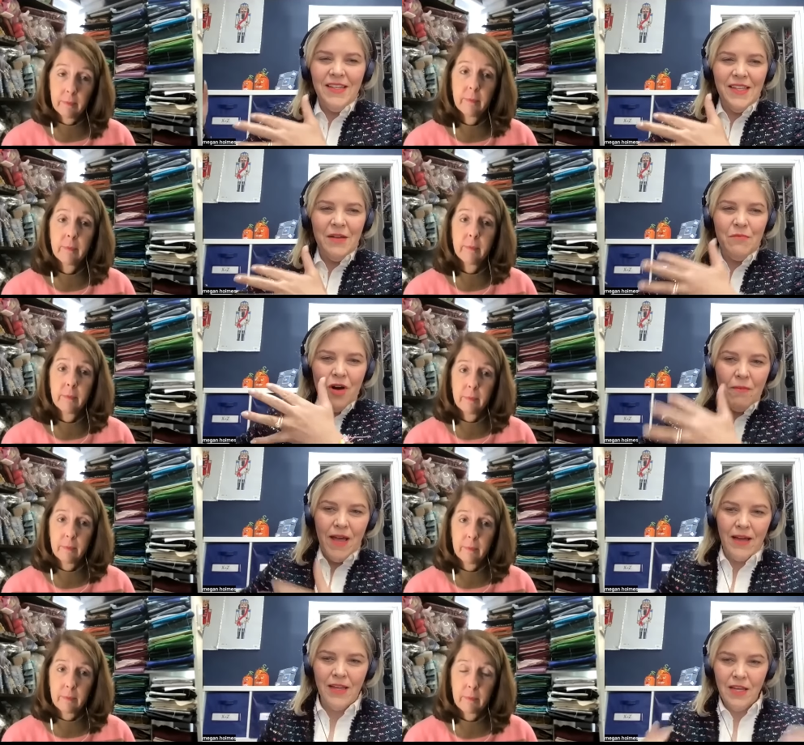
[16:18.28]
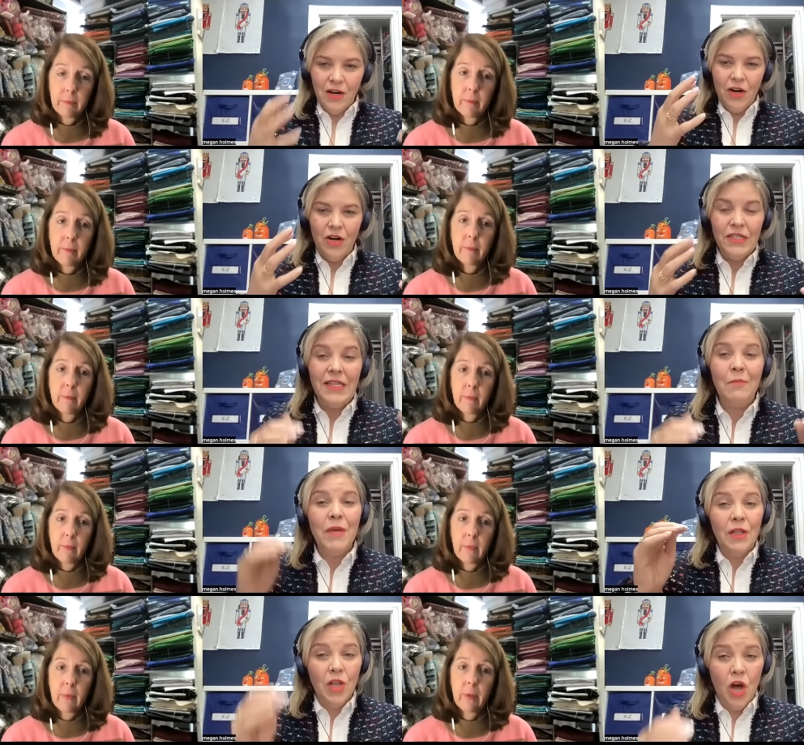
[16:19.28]
Speaker 1: is then brought back here to then
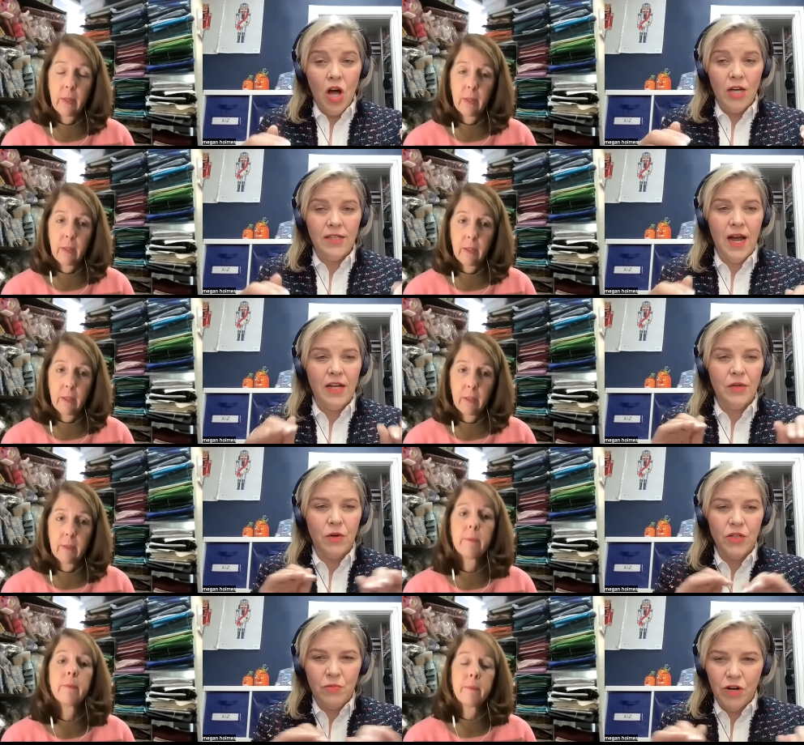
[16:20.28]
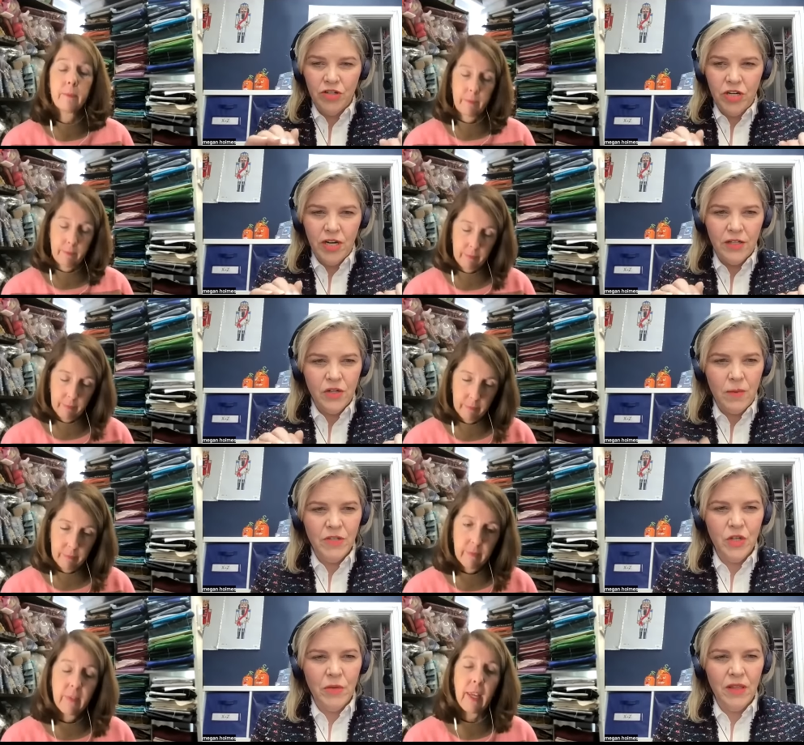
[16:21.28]
be logged onto our spreadsheet. And so I'm
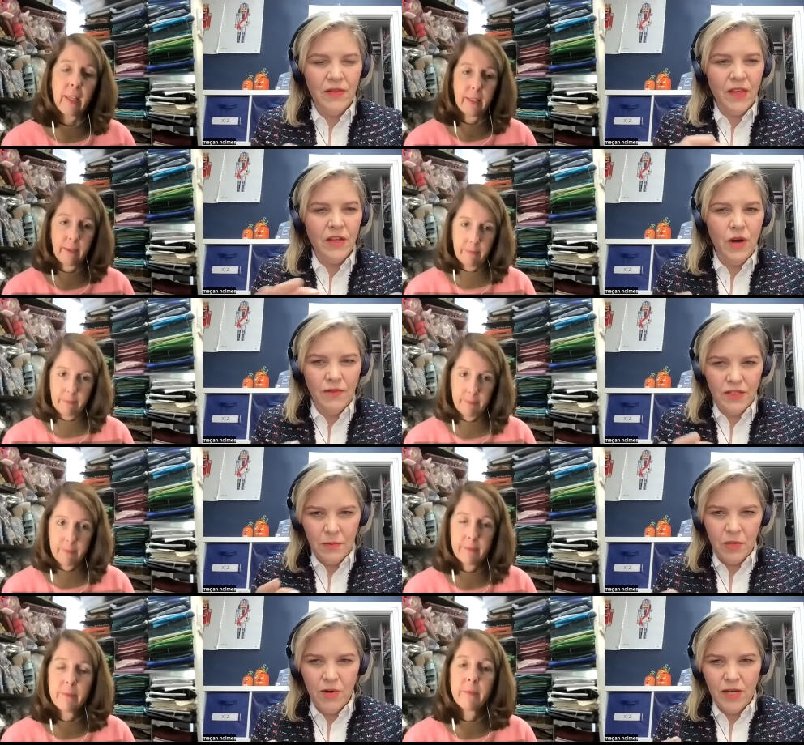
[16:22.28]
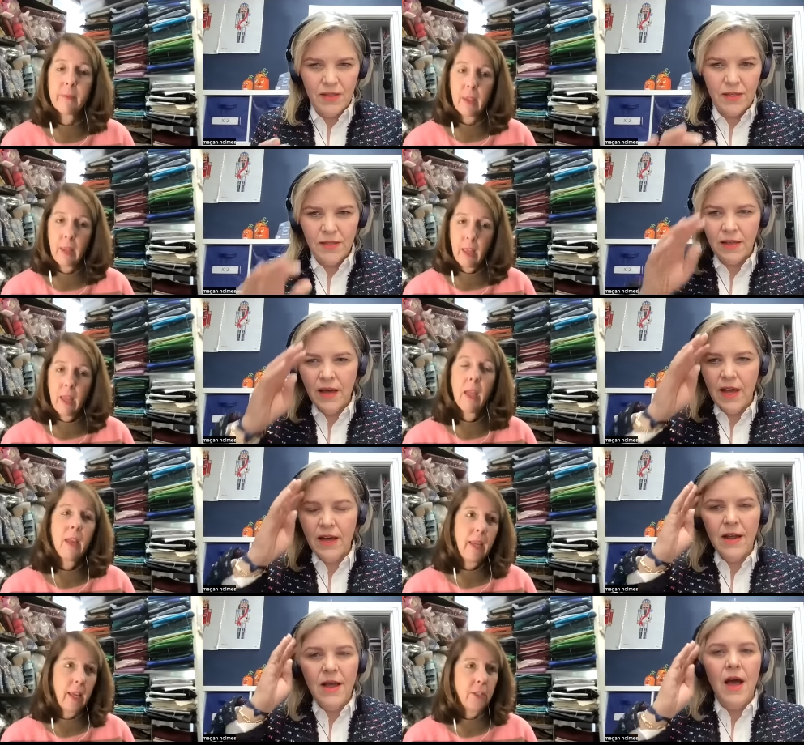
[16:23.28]
assuming yes. that you have a similar process like that.
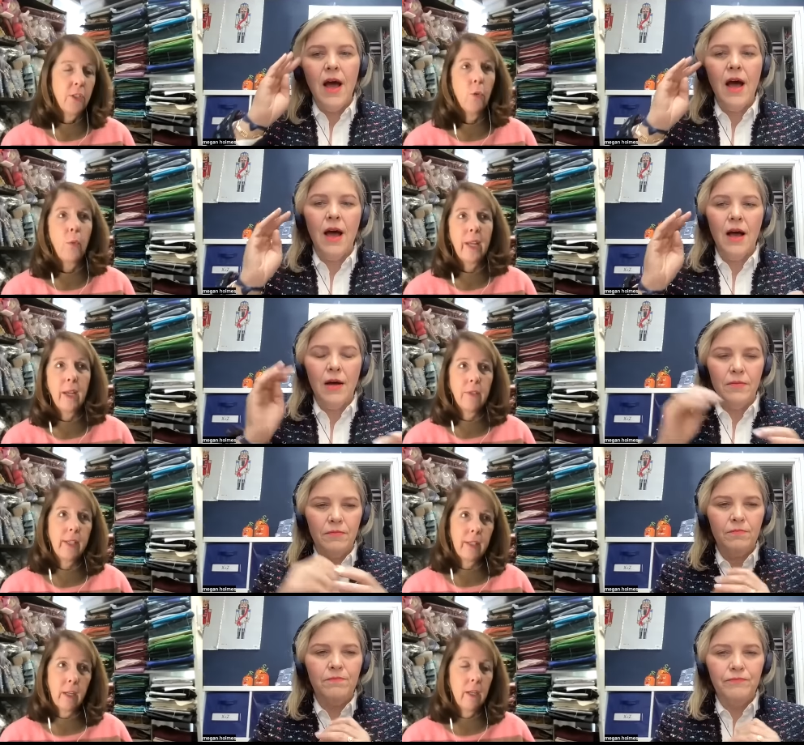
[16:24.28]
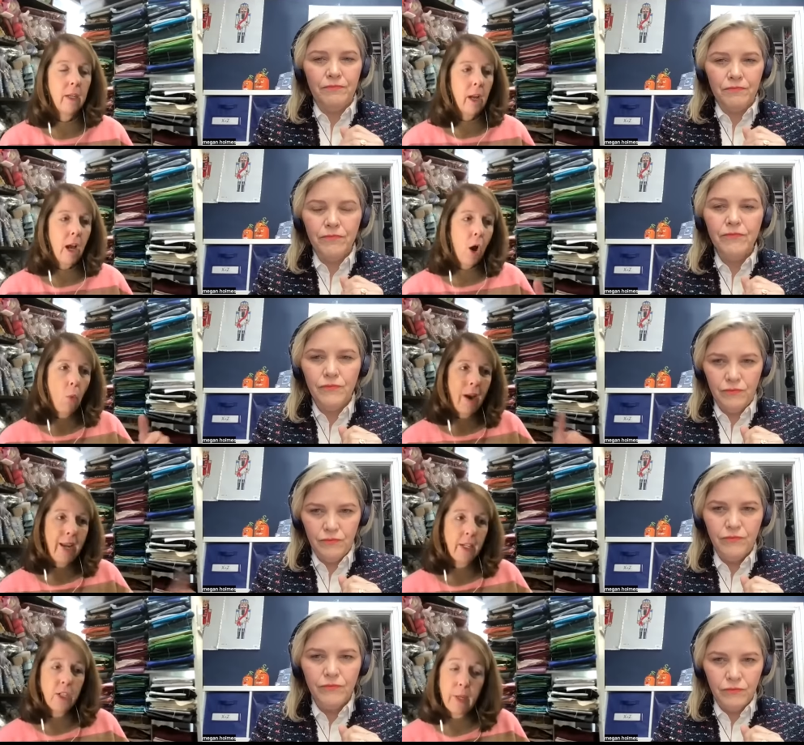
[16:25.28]
Speaker 2: Yeah. So we have like a
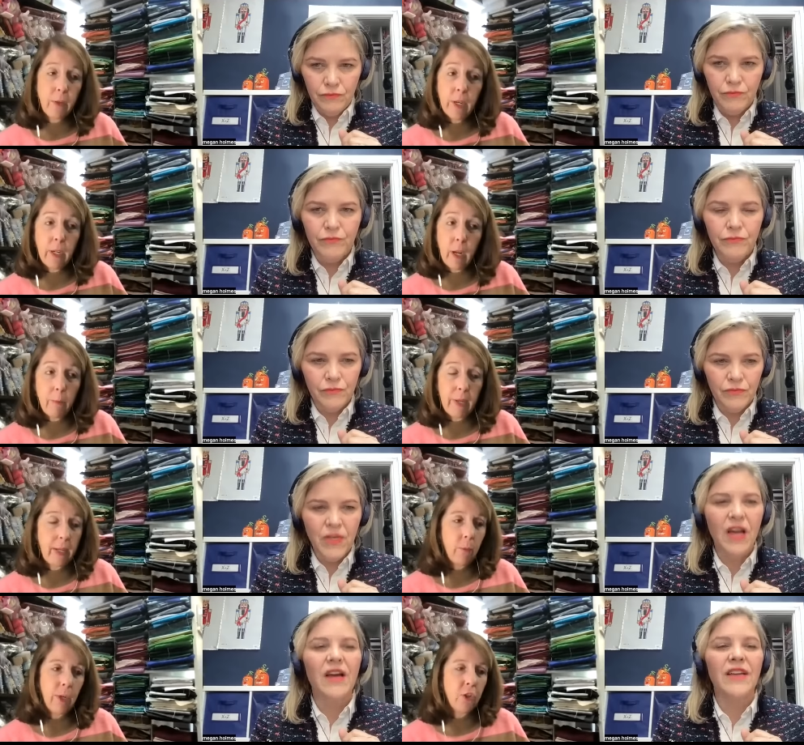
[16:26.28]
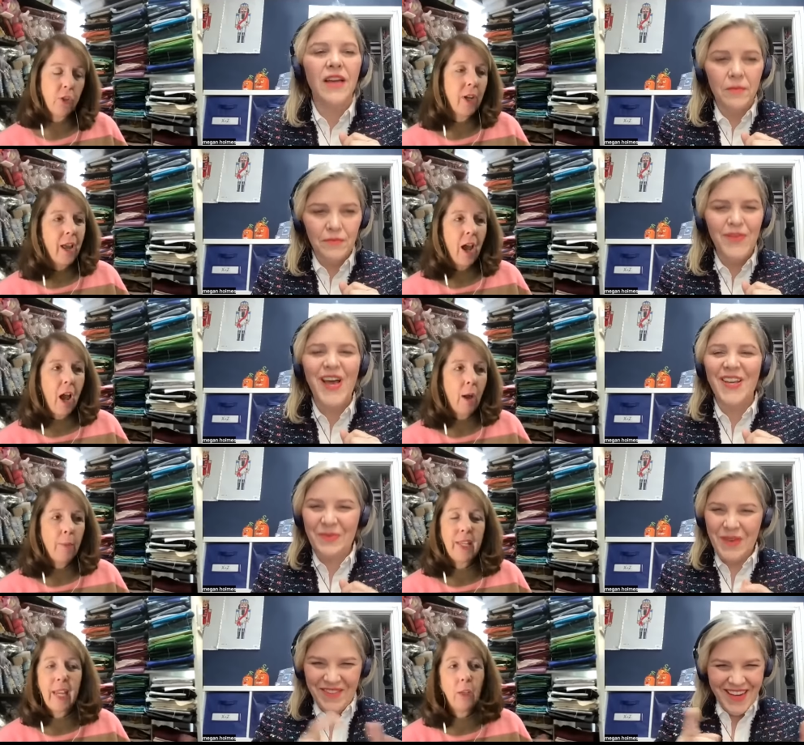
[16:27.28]
awaiting to be written up in, which yep, um, yes, uh,
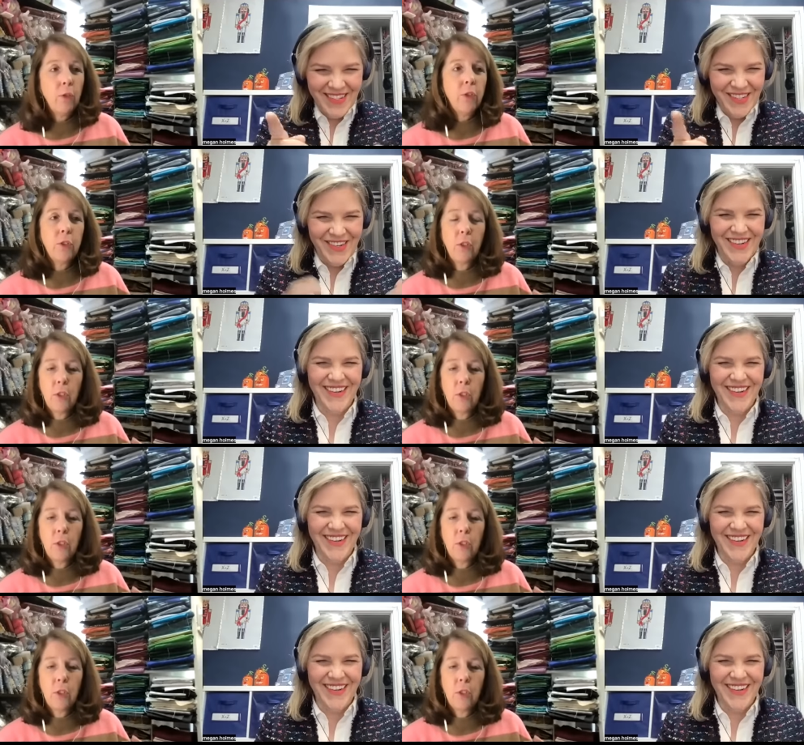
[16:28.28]
we have that too.